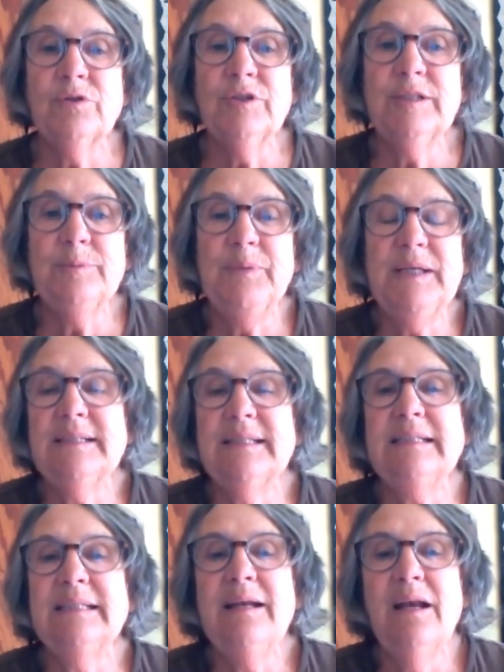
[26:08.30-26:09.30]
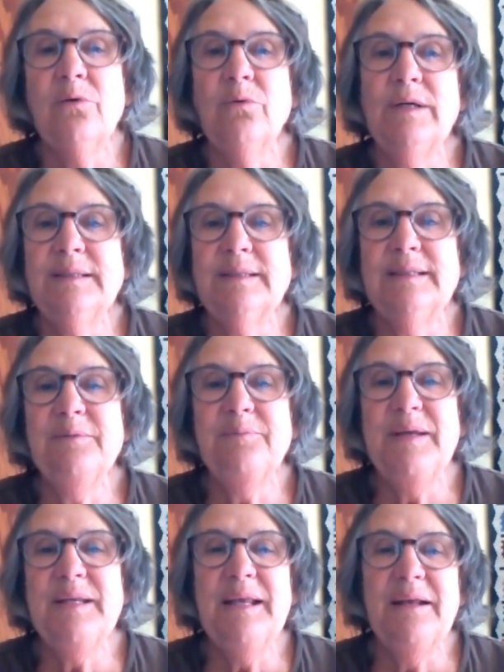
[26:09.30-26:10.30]
just because I said I was, didn't
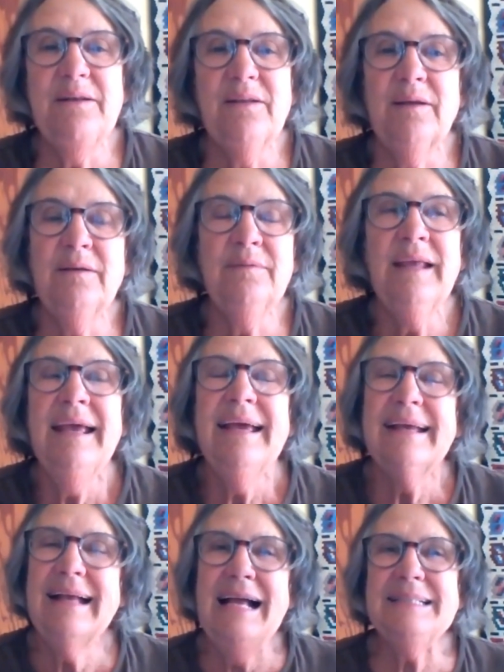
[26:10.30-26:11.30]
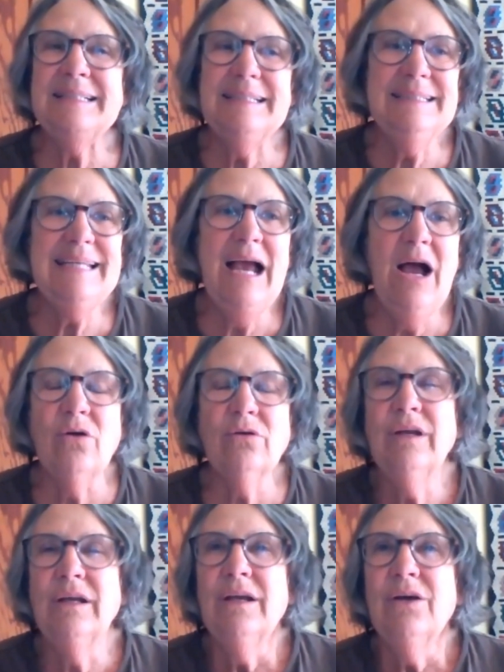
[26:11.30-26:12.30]
mean that the guys in
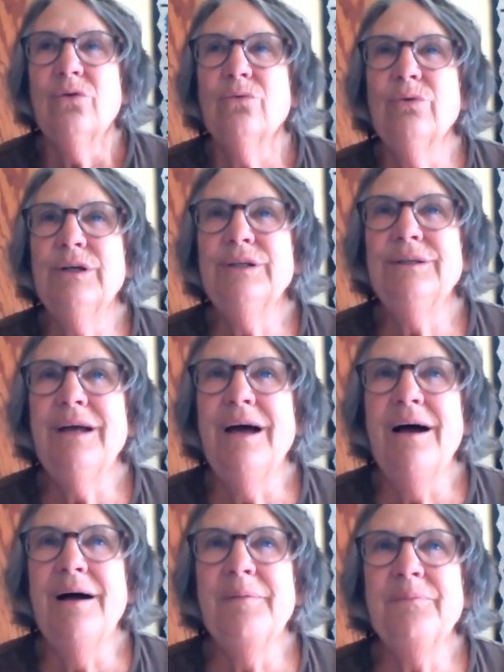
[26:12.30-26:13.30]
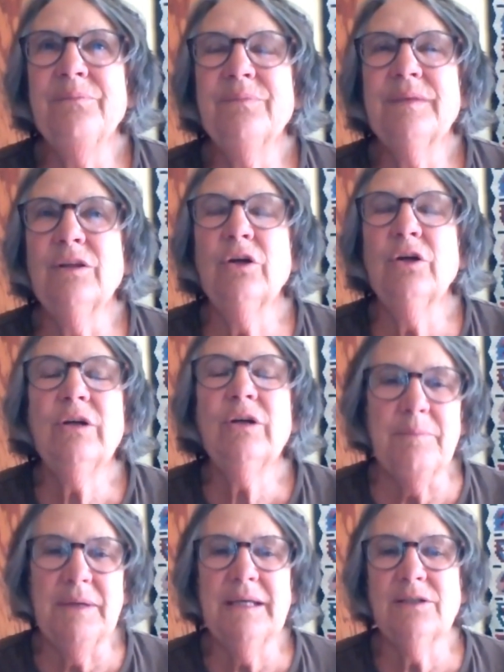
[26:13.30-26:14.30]
town would look at
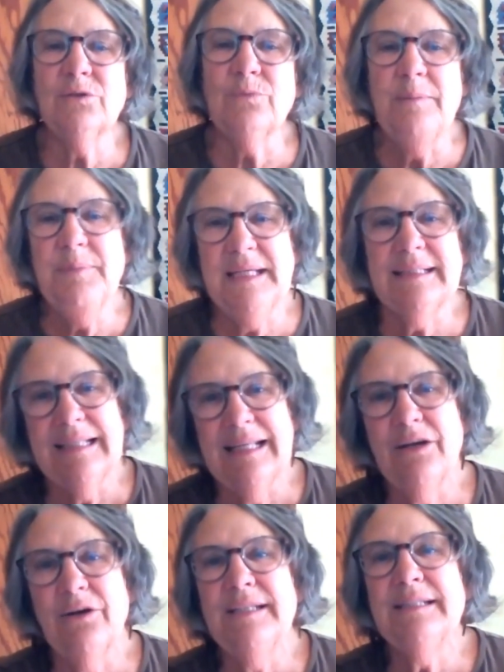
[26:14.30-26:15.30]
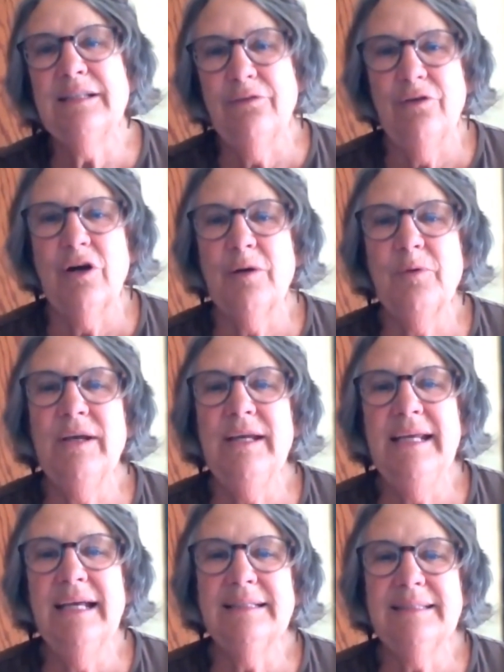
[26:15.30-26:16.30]
me as one, because Larry's the farmer.
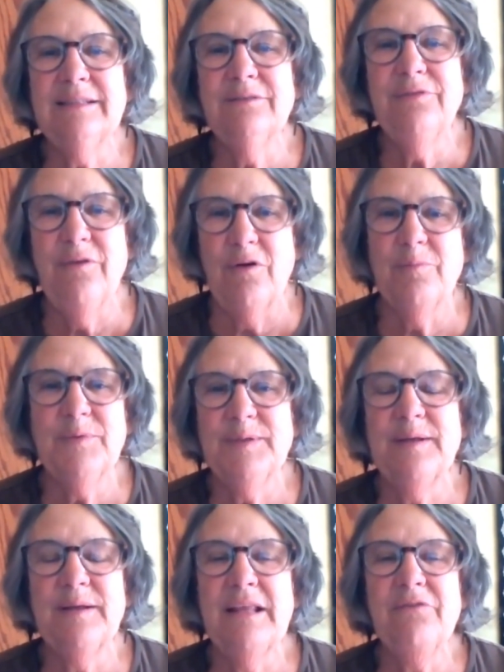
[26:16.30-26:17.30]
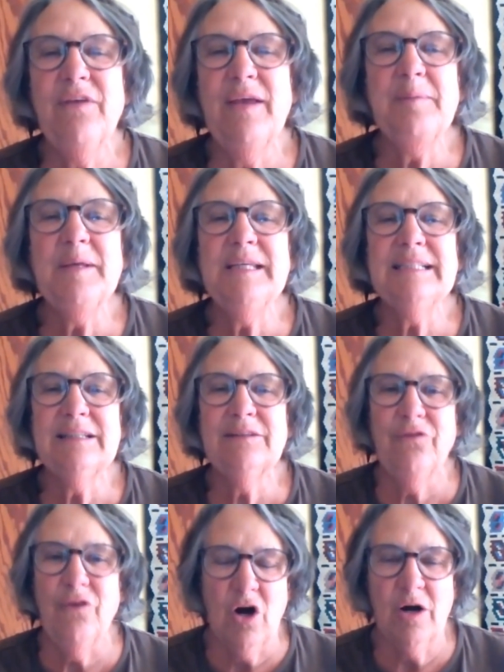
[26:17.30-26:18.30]
He has the family's
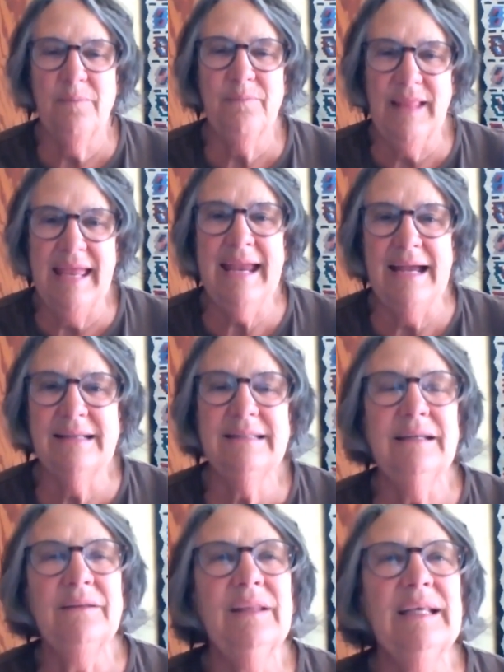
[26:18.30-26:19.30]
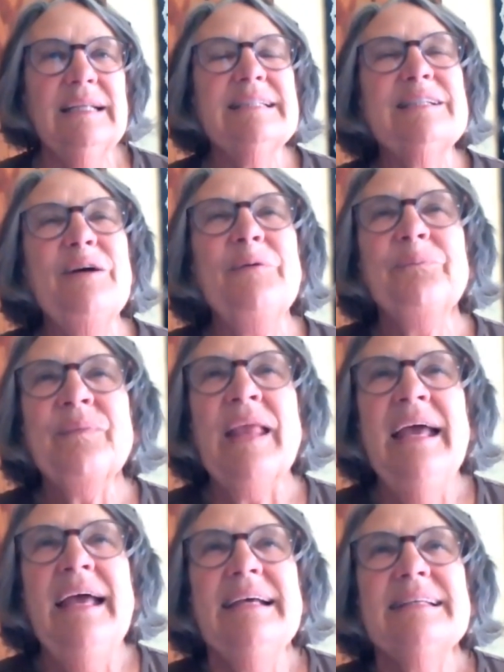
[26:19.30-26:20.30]
farm land and things.
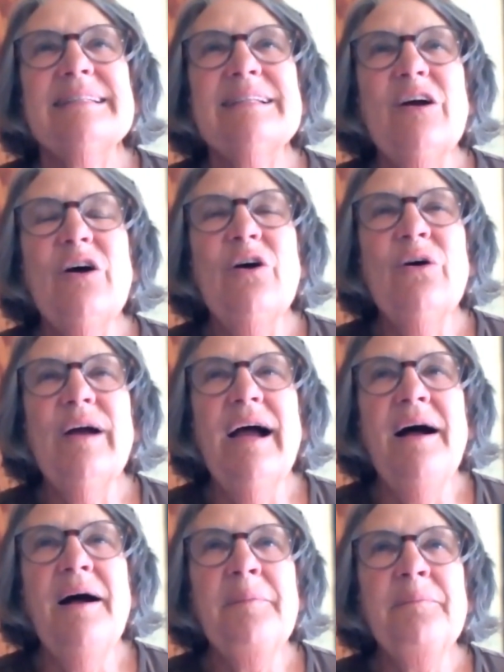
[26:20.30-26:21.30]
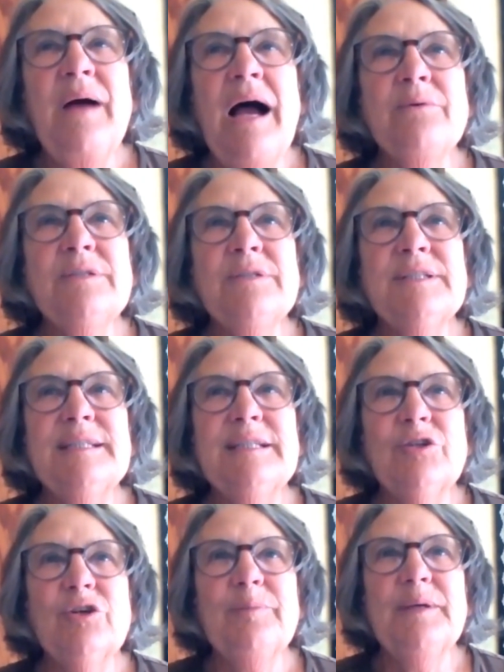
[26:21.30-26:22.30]
So I was
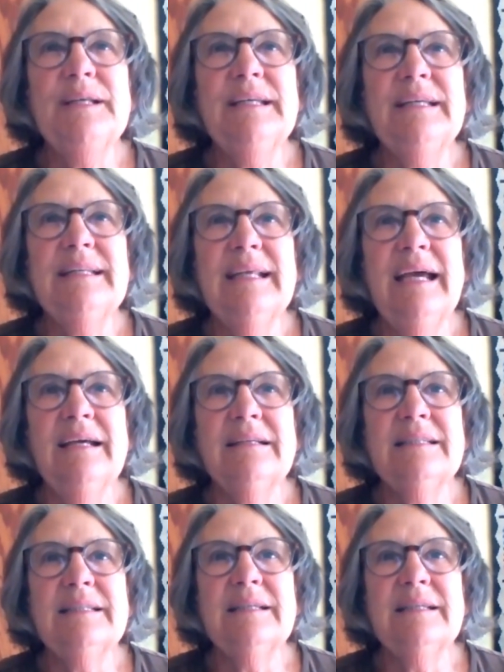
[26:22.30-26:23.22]
determined that